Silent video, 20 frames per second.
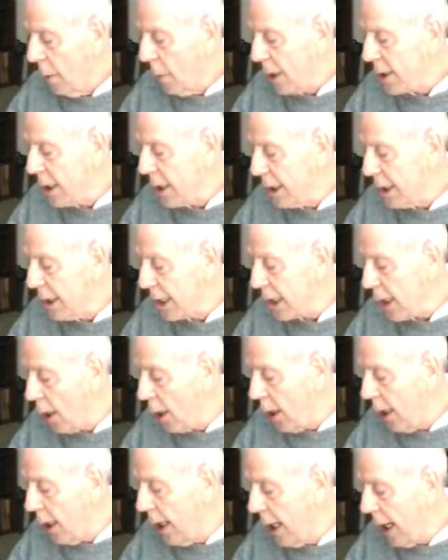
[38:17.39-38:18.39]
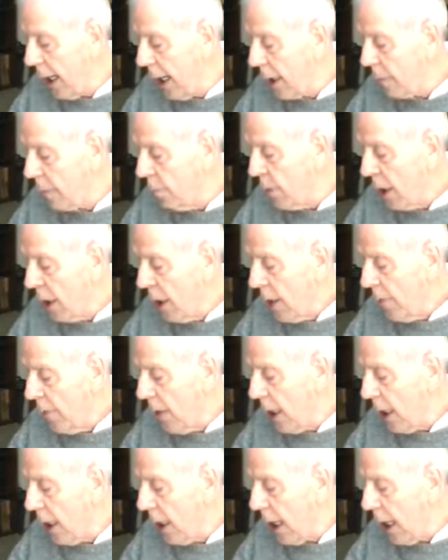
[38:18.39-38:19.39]
But concerning
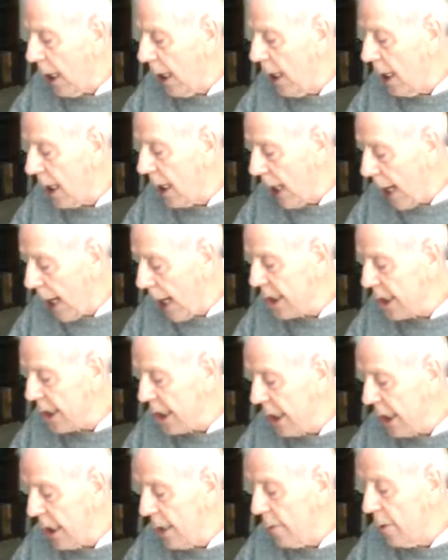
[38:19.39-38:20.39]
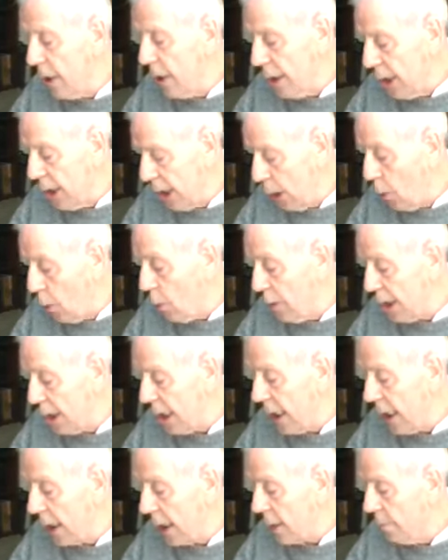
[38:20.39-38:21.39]
the election, the
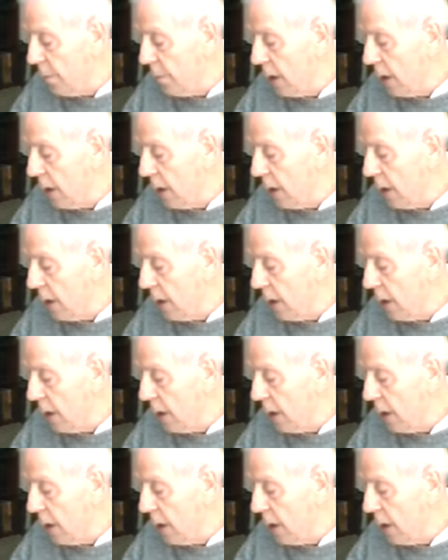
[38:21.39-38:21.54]
choosing,